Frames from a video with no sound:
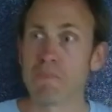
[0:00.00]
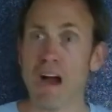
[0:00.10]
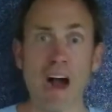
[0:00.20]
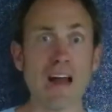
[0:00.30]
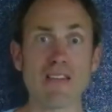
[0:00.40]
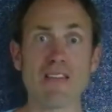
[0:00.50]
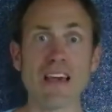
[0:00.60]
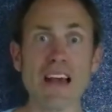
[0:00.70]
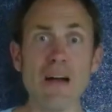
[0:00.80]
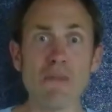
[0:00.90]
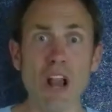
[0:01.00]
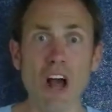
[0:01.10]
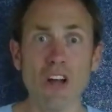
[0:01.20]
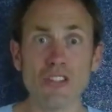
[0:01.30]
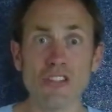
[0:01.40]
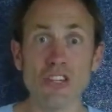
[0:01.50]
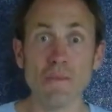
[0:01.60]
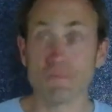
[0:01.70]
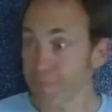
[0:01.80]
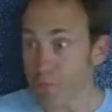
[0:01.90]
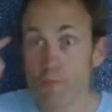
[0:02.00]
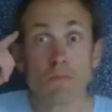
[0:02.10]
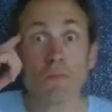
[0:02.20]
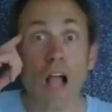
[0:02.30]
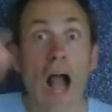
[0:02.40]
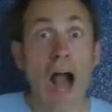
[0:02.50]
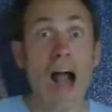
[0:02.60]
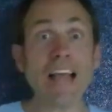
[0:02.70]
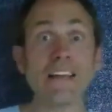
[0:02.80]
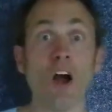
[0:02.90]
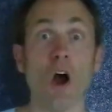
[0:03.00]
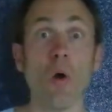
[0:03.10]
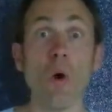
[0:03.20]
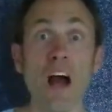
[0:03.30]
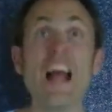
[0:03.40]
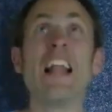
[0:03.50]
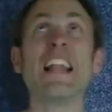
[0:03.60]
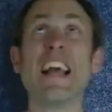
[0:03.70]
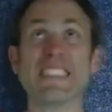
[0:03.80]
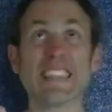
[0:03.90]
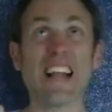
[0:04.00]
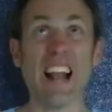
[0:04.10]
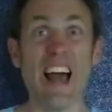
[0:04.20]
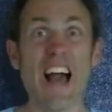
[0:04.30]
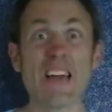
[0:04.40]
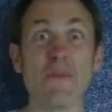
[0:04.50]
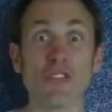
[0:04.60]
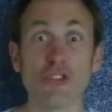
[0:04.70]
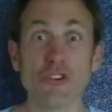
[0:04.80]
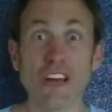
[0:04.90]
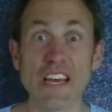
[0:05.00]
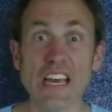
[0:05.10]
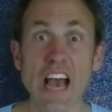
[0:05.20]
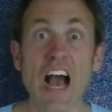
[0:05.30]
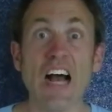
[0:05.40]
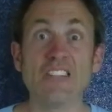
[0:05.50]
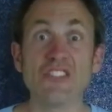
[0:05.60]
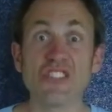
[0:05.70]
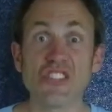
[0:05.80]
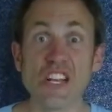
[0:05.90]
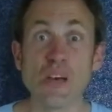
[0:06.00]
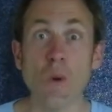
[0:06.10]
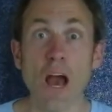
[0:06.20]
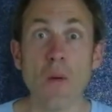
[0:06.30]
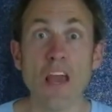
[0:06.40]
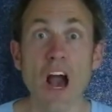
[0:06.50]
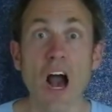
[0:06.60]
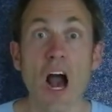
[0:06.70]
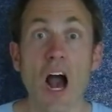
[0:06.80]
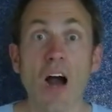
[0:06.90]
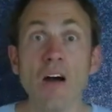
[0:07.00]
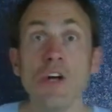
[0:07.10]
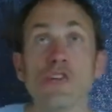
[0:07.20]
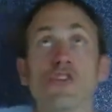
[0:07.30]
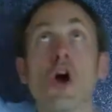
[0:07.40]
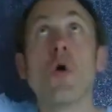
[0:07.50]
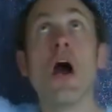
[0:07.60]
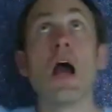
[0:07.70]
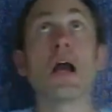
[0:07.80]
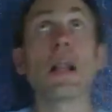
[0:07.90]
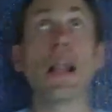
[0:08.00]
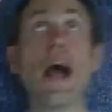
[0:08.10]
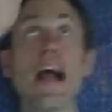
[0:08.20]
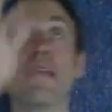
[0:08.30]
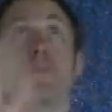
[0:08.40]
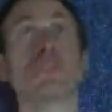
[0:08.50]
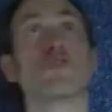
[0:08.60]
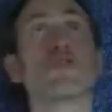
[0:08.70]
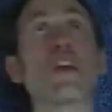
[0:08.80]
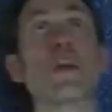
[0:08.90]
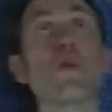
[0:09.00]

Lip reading: I think I'm lost. I know, let's climb a tree and see where we are. So climb the tree